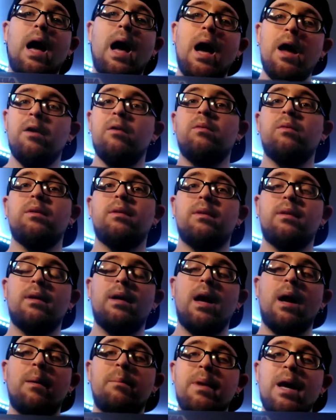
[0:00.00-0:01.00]

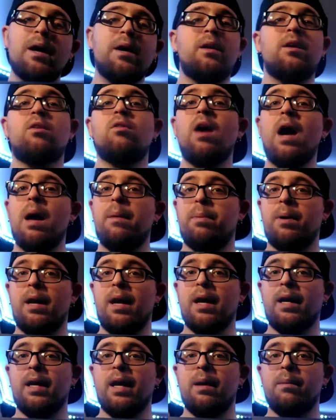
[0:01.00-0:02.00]
I'm not going to crap on
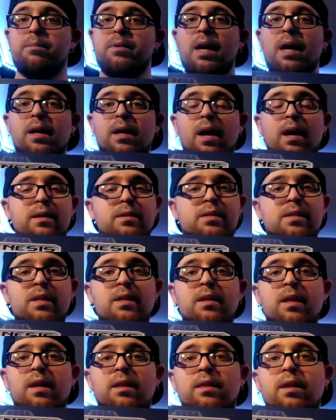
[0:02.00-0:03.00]
AtGames. I see
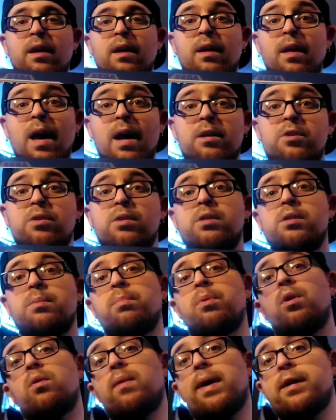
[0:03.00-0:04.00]
that they actually
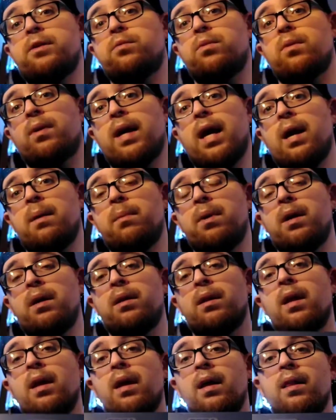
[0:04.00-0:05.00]
support retro
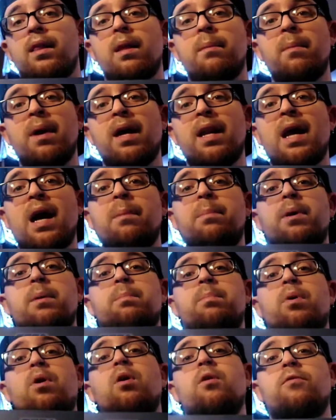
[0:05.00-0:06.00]
gaming. They may not be
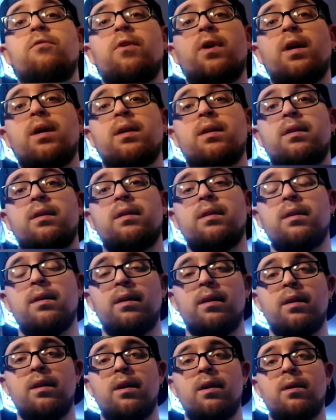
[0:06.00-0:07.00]
perfect,
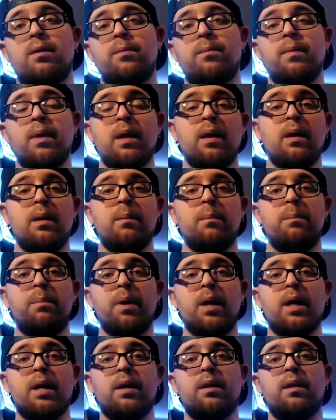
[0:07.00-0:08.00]

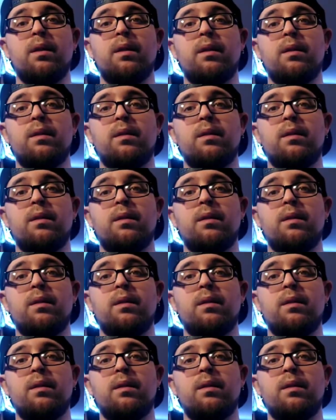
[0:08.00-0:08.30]
but